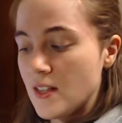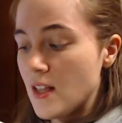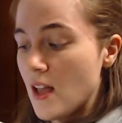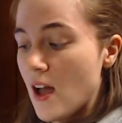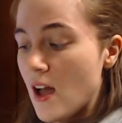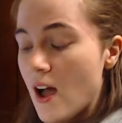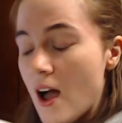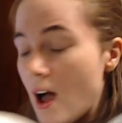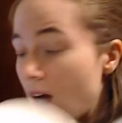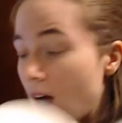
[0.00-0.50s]

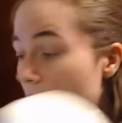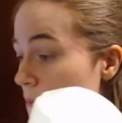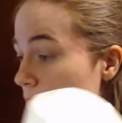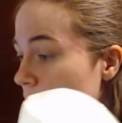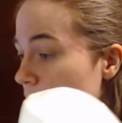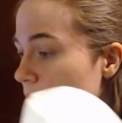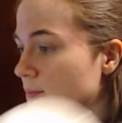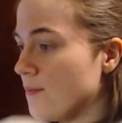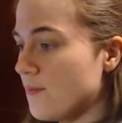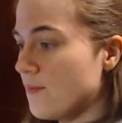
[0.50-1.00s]

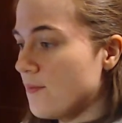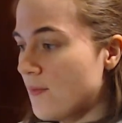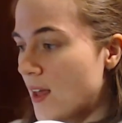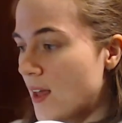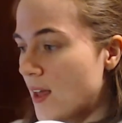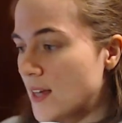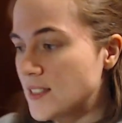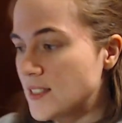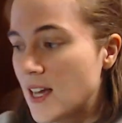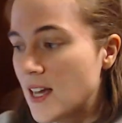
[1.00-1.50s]
I'm
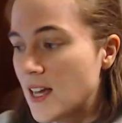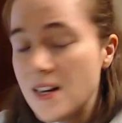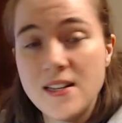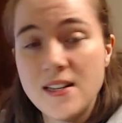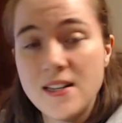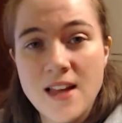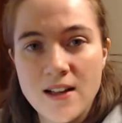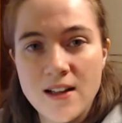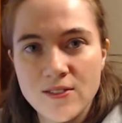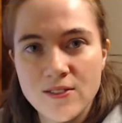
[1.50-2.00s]
excited
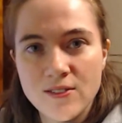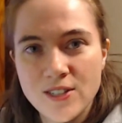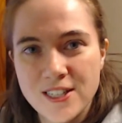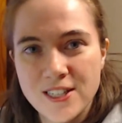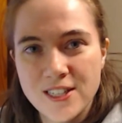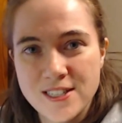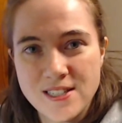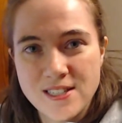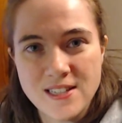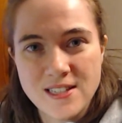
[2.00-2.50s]
now
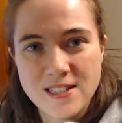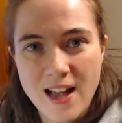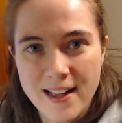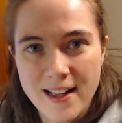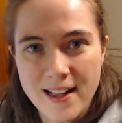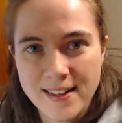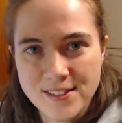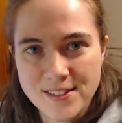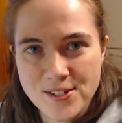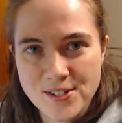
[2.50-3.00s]
because I
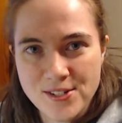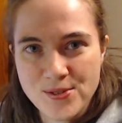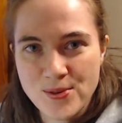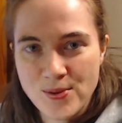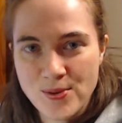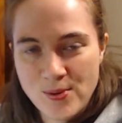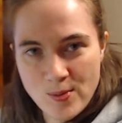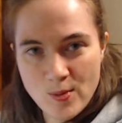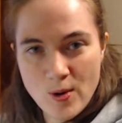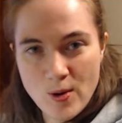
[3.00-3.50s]
get to
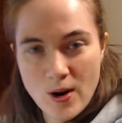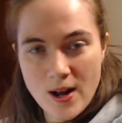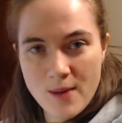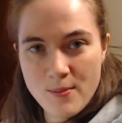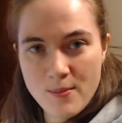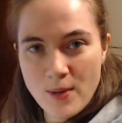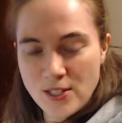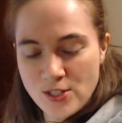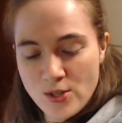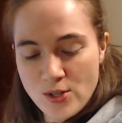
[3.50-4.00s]
work on
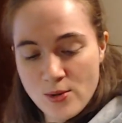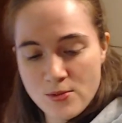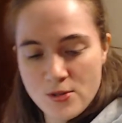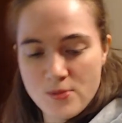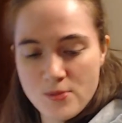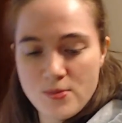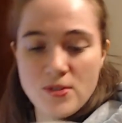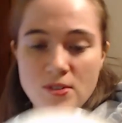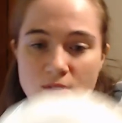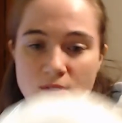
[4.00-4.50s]
my
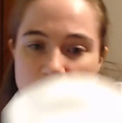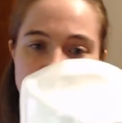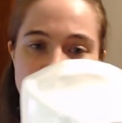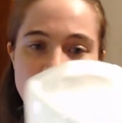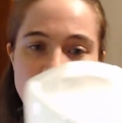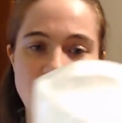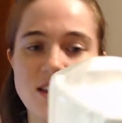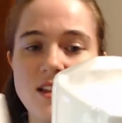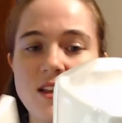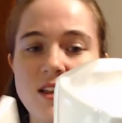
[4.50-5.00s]
Stormtrooper
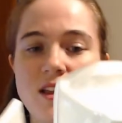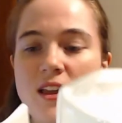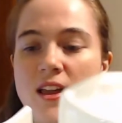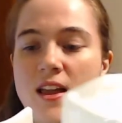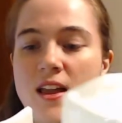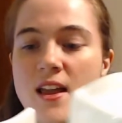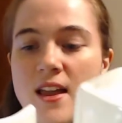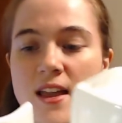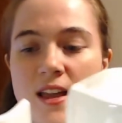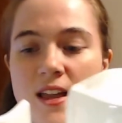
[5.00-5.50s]
again.
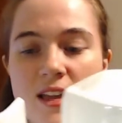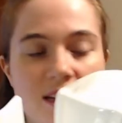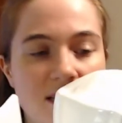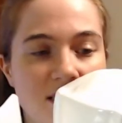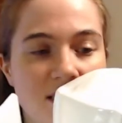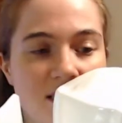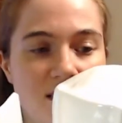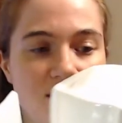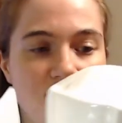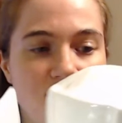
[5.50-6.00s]
It
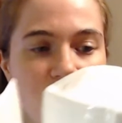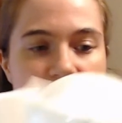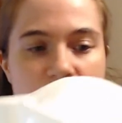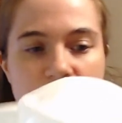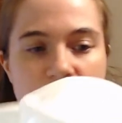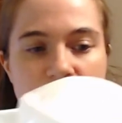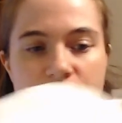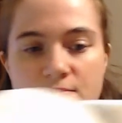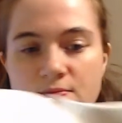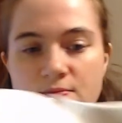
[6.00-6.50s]
is
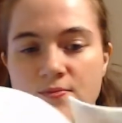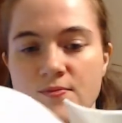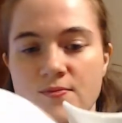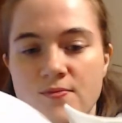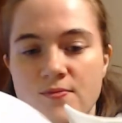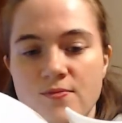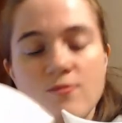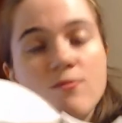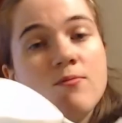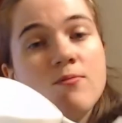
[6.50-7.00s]

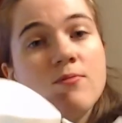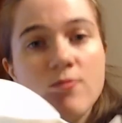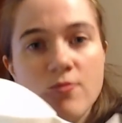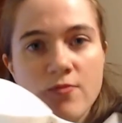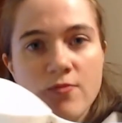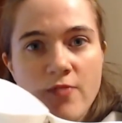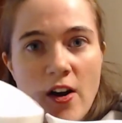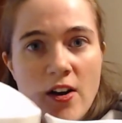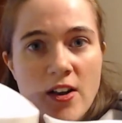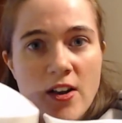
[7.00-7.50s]

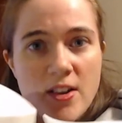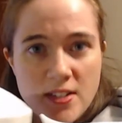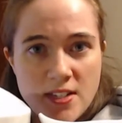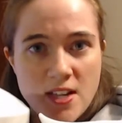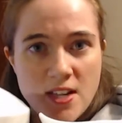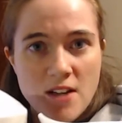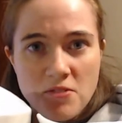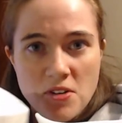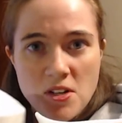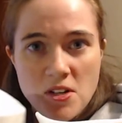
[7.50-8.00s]
very
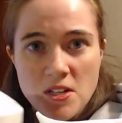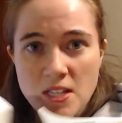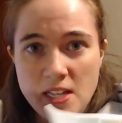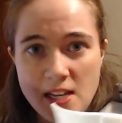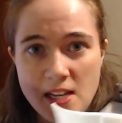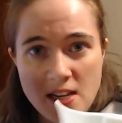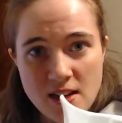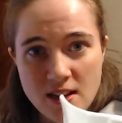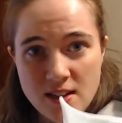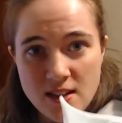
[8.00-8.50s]

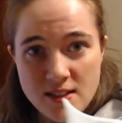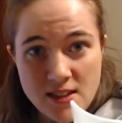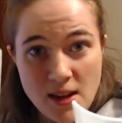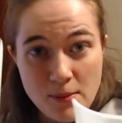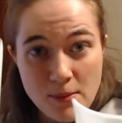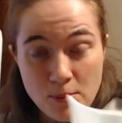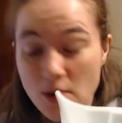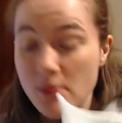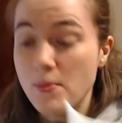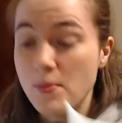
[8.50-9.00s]
definitely a
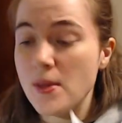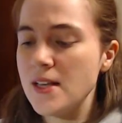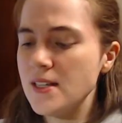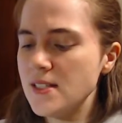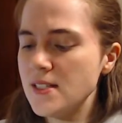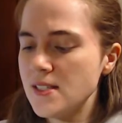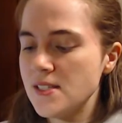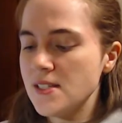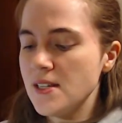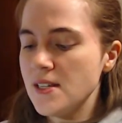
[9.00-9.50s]
separate
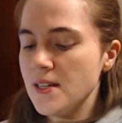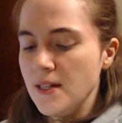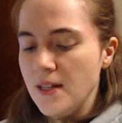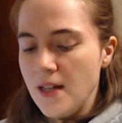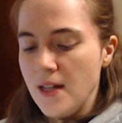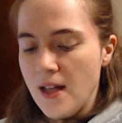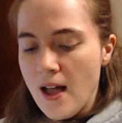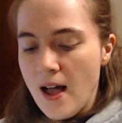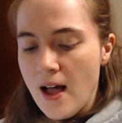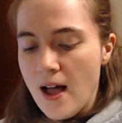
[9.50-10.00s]
piece,
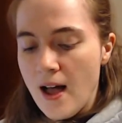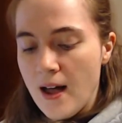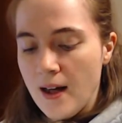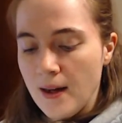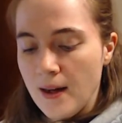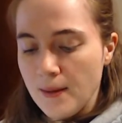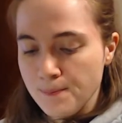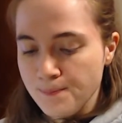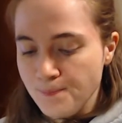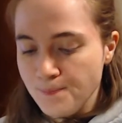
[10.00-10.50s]

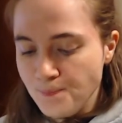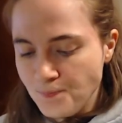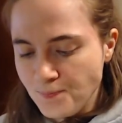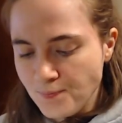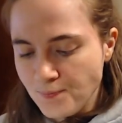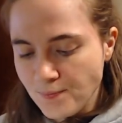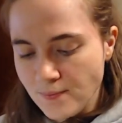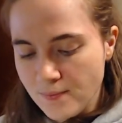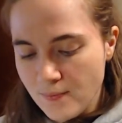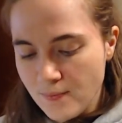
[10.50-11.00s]

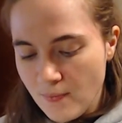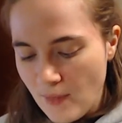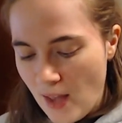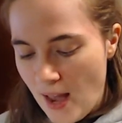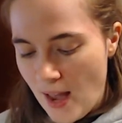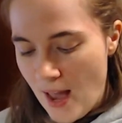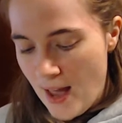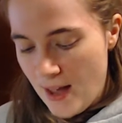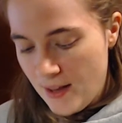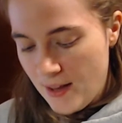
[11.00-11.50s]

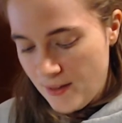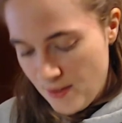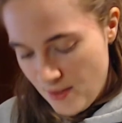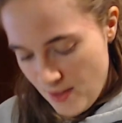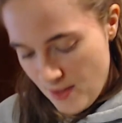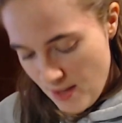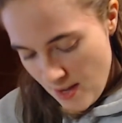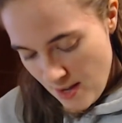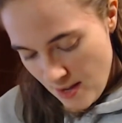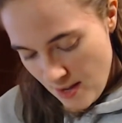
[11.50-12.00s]
and
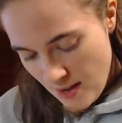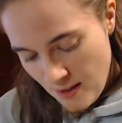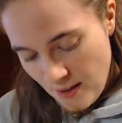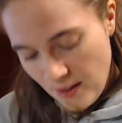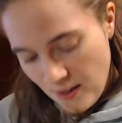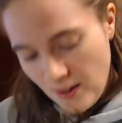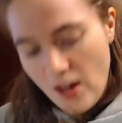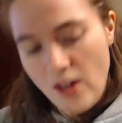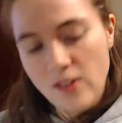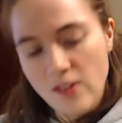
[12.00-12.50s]
the
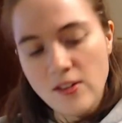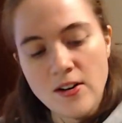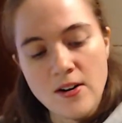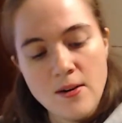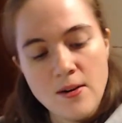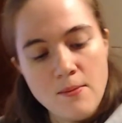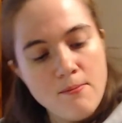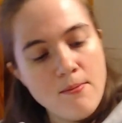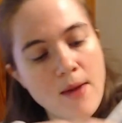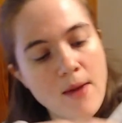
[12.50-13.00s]
color
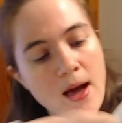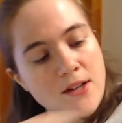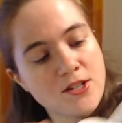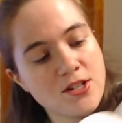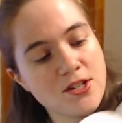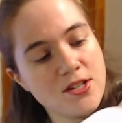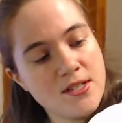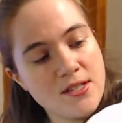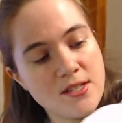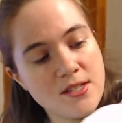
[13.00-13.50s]

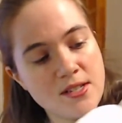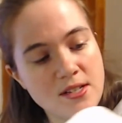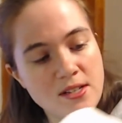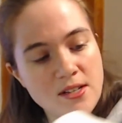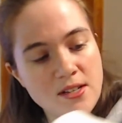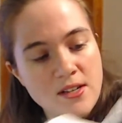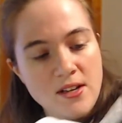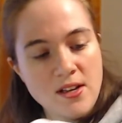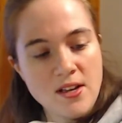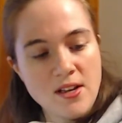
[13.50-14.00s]
matches
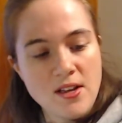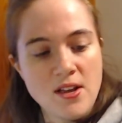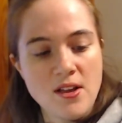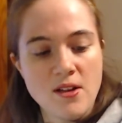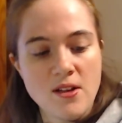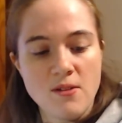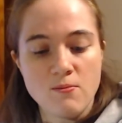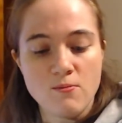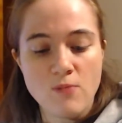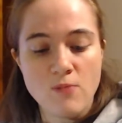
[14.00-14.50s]

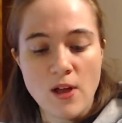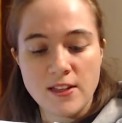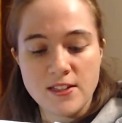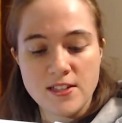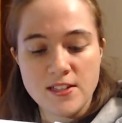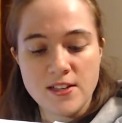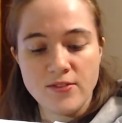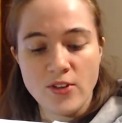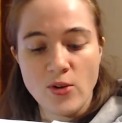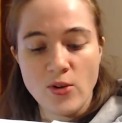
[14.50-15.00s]

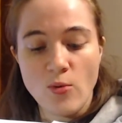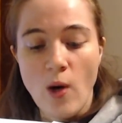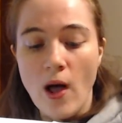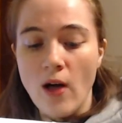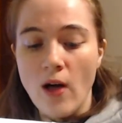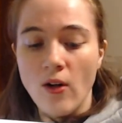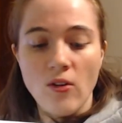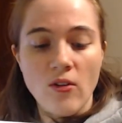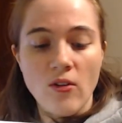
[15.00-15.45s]
relatively well.